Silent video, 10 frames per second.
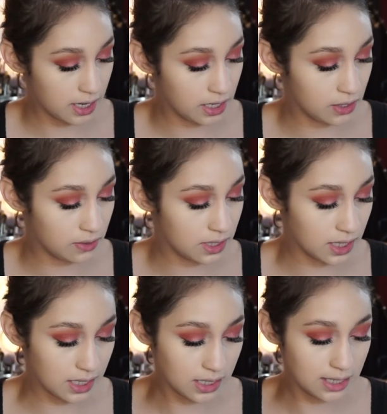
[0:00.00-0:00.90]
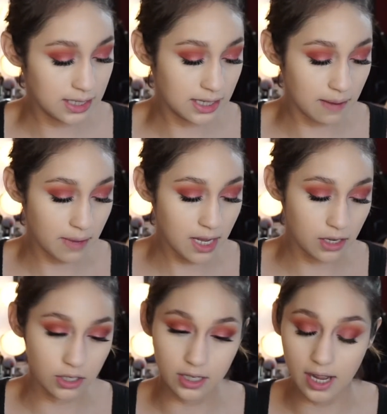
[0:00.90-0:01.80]
and use this to set my
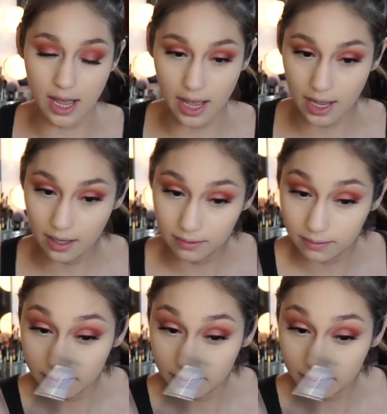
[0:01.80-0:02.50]
under eye.